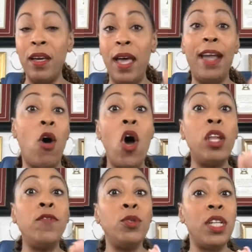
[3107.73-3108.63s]
And all
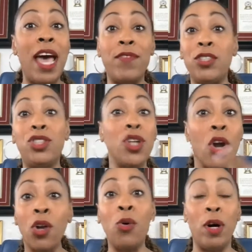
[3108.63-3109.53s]
of you should have a
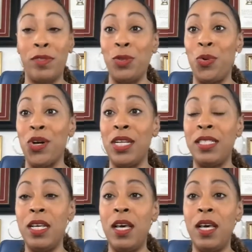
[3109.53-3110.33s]
journal of stories